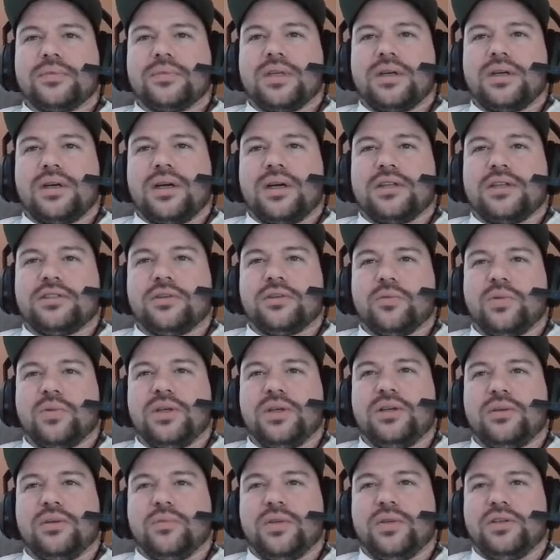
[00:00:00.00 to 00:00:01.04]
All right, so
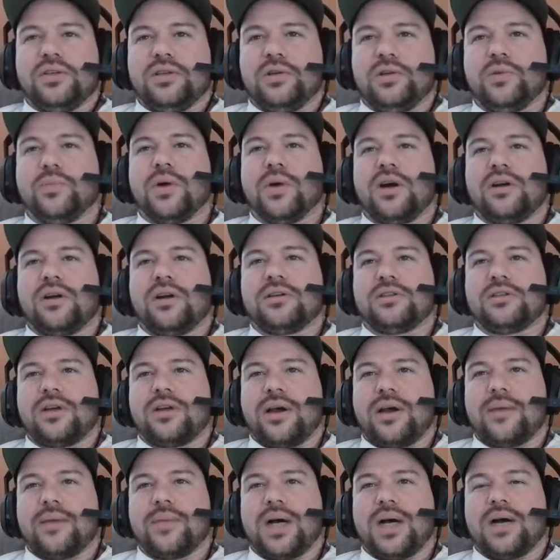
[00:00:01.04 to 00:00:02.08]
we do burn a
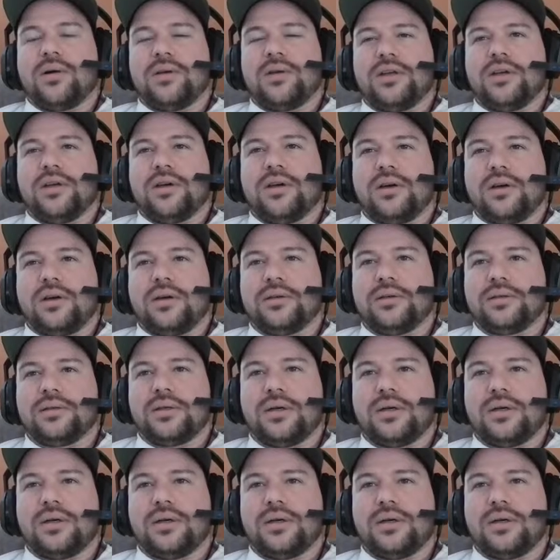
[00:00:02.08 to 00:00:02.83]
timeout here.